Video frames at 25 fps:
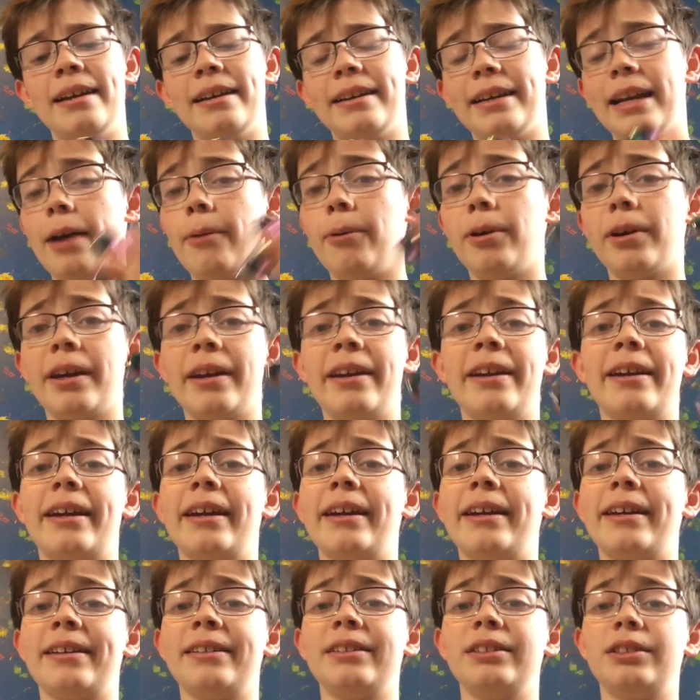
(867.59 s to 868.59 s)
Now we're gonna
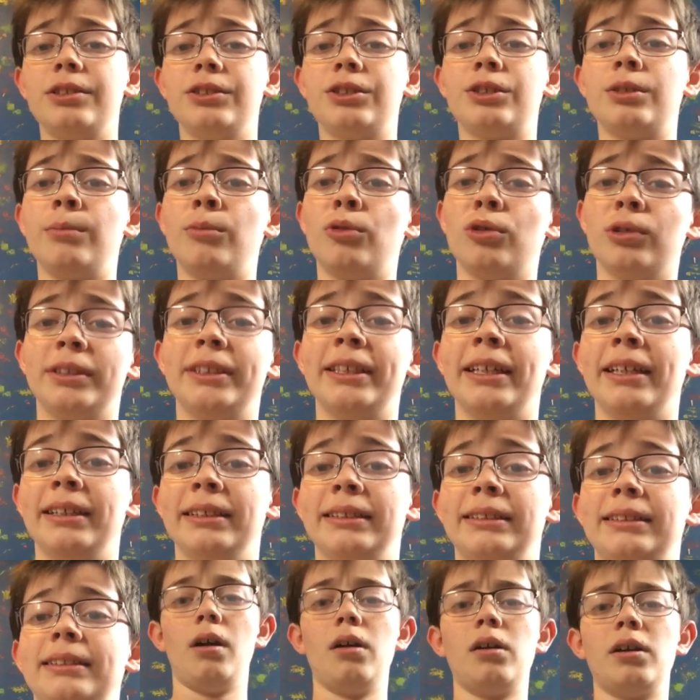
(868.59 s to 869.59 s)
get into some more
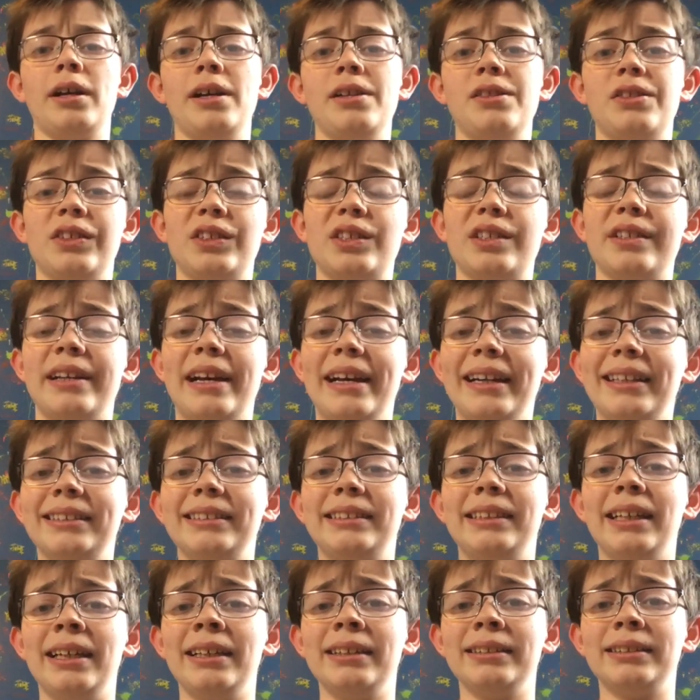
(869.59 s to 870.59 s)
tests. Alright, this
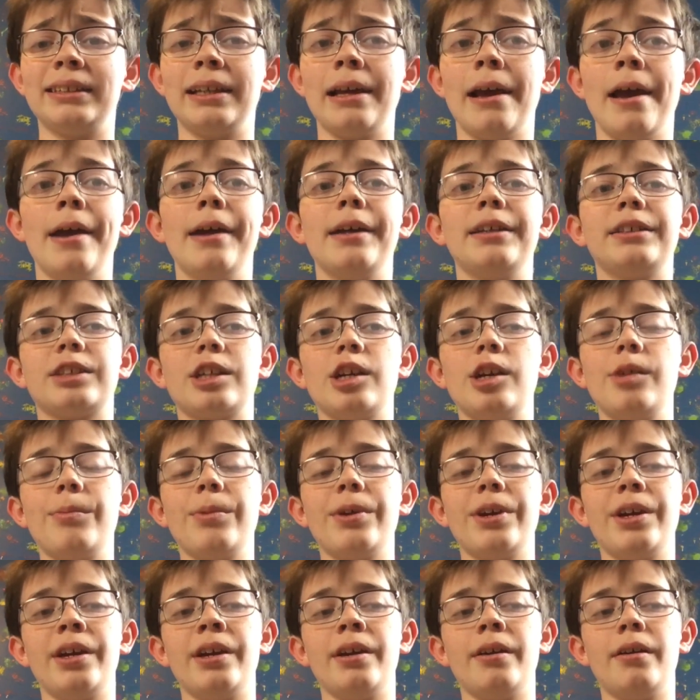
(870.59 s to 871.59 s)
next test is gonna
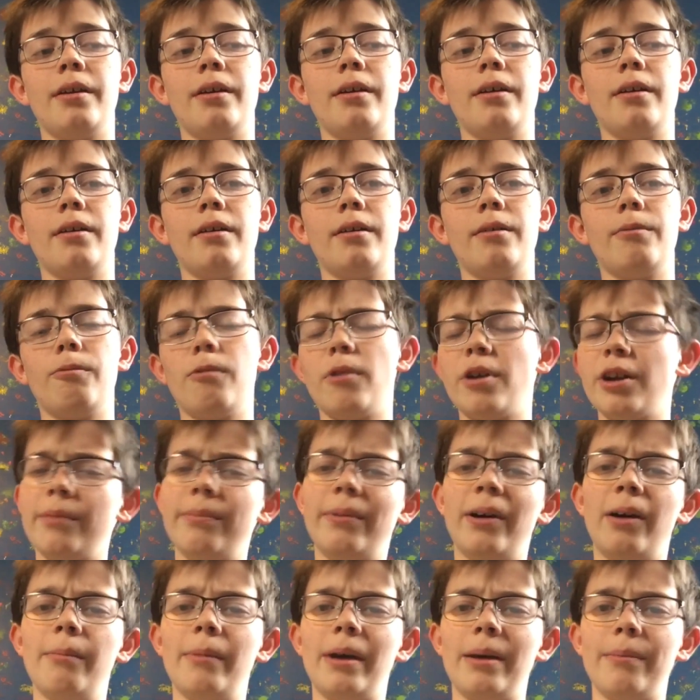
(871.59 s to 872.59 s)
be one
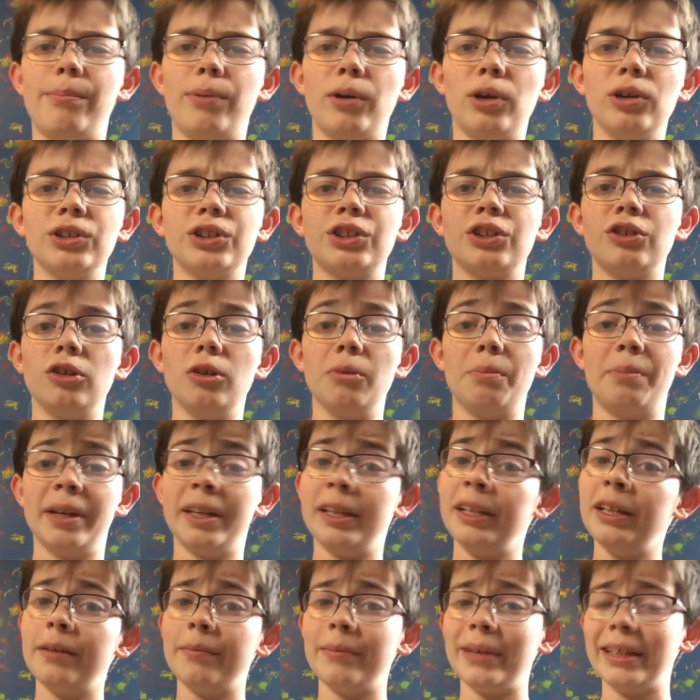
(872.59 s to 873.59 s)
about my personal
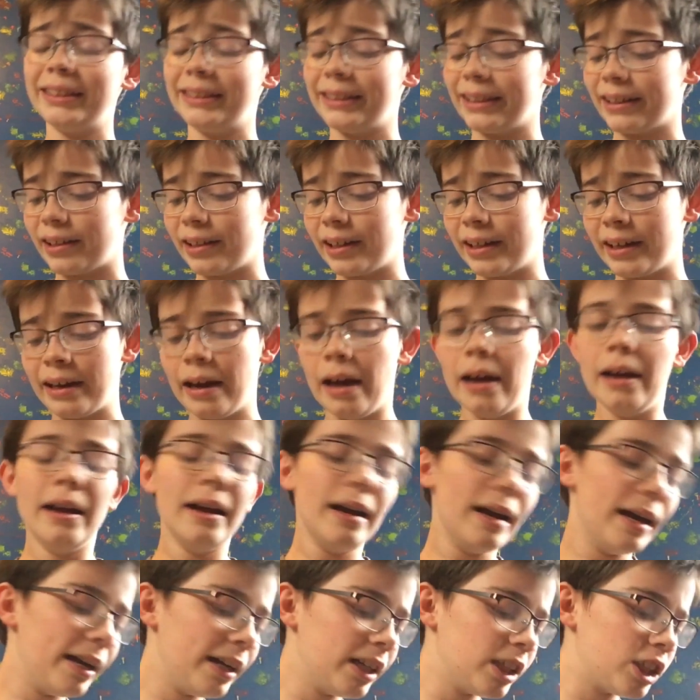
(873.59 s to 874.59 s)
opinion basically,
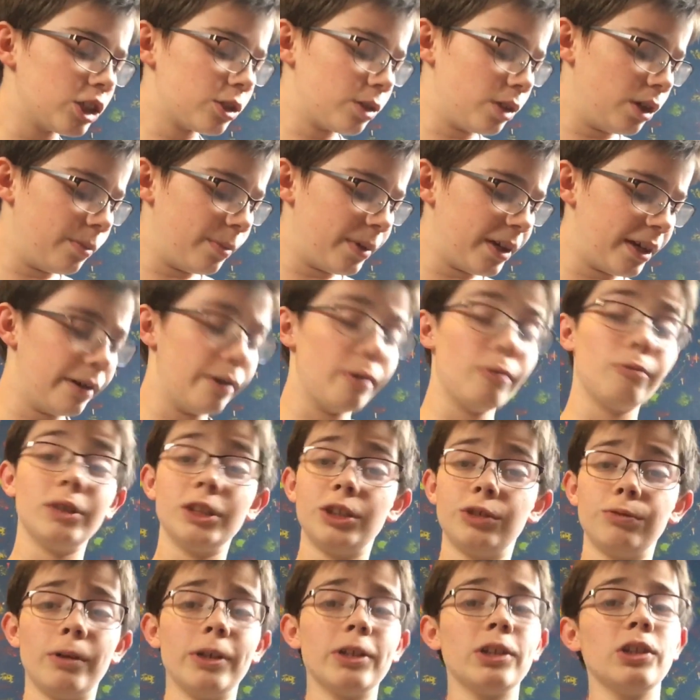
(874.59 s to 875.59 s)
and it's gonna be
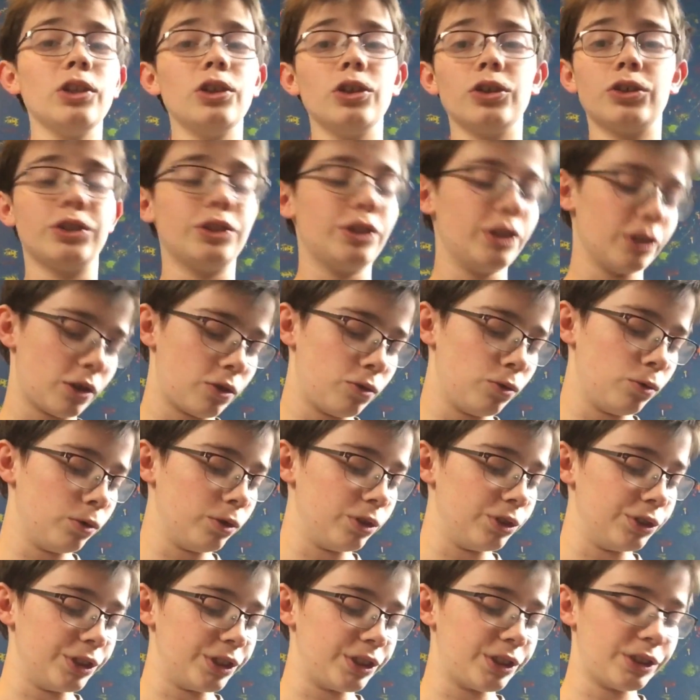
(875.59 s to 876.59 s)
which one looks the
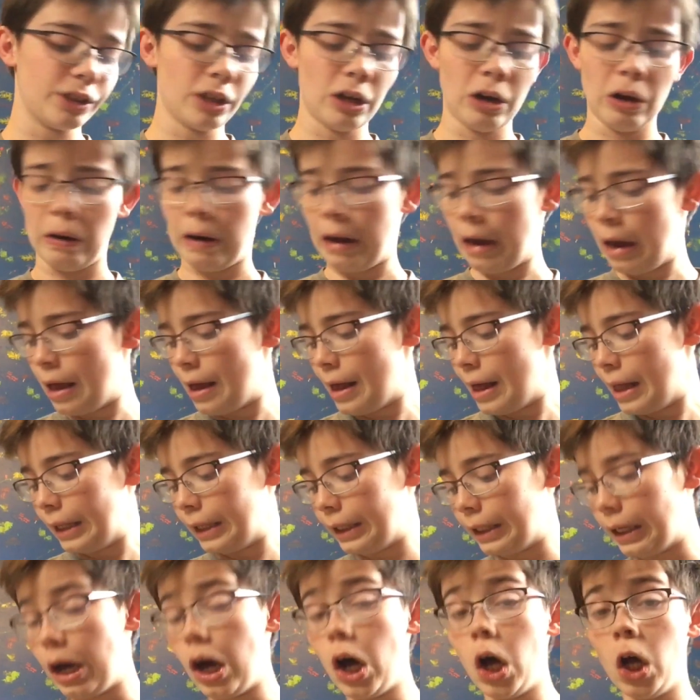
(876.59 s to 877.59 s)
coolest. So
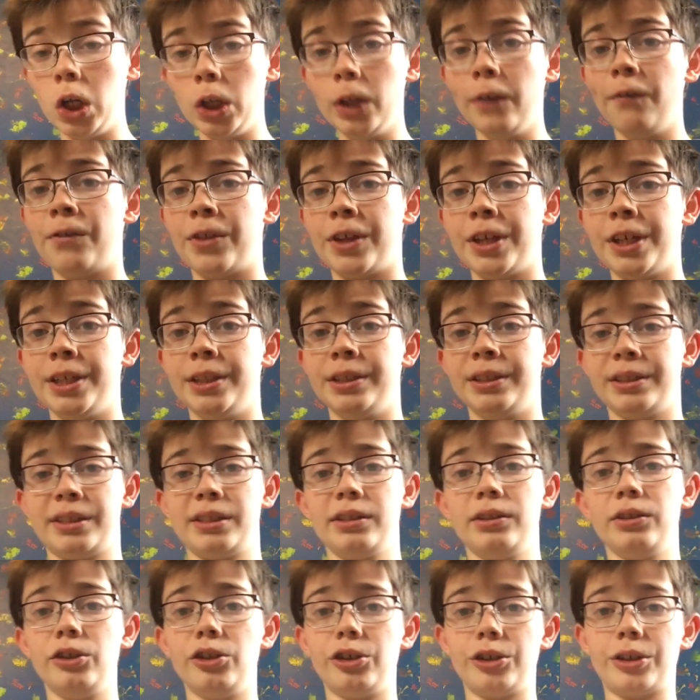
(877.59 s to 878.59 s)
all of
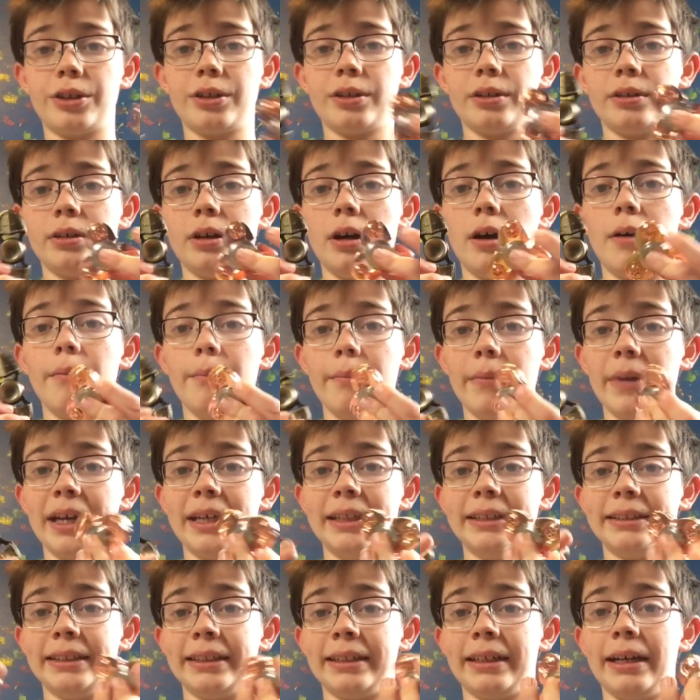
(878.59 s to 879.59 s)
these look
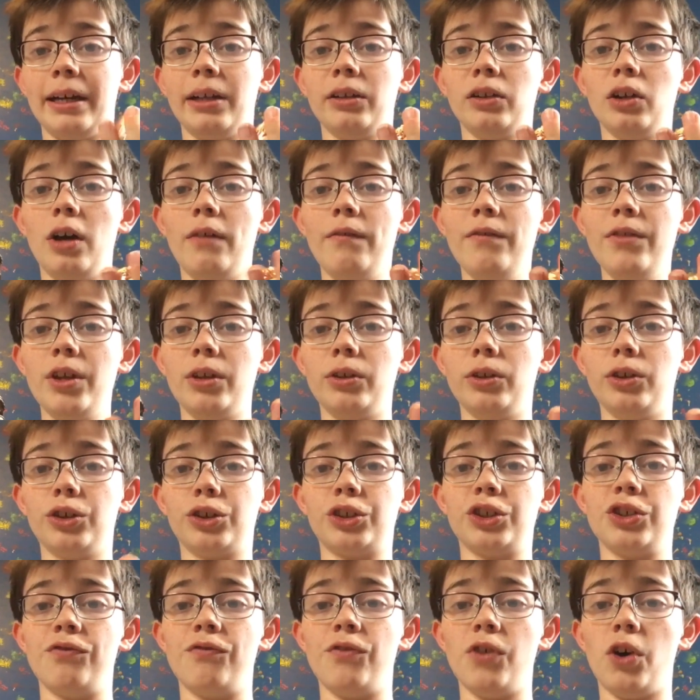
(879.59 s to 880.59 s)
amazing. I love the
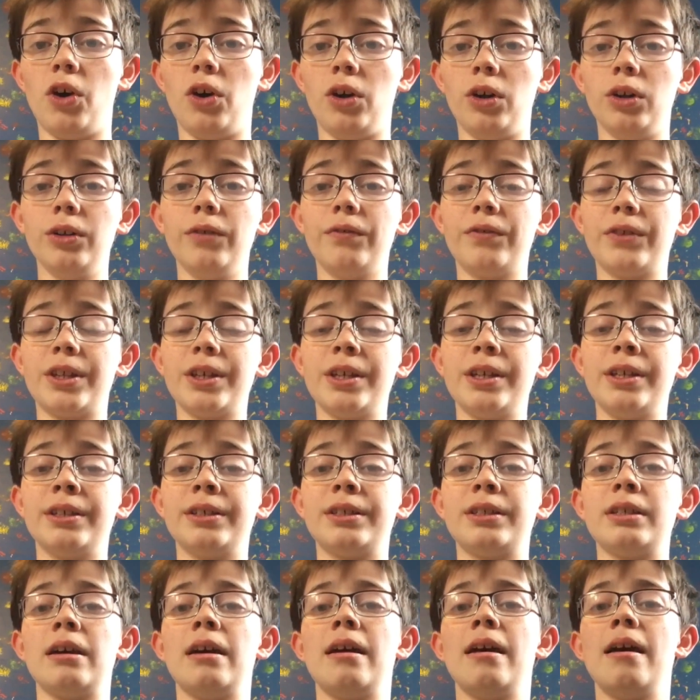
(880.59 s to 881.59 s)
looks of all of
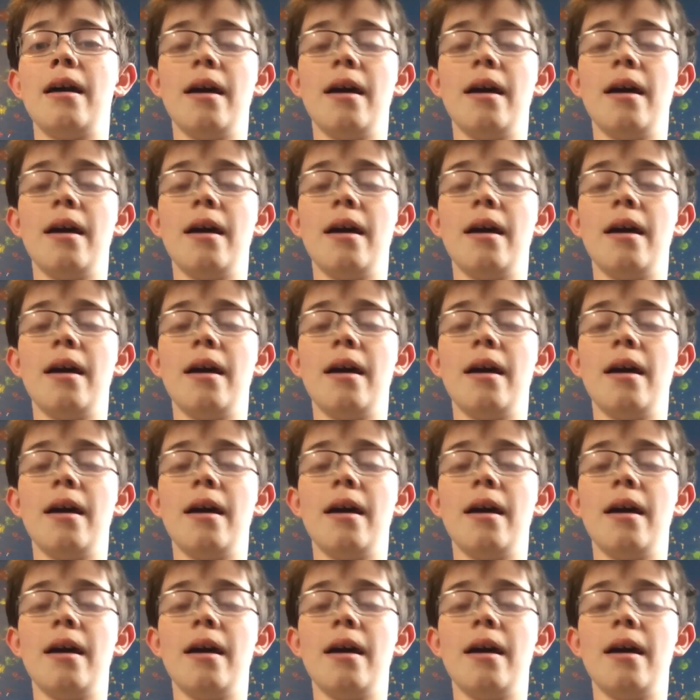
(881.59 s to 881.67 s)
these.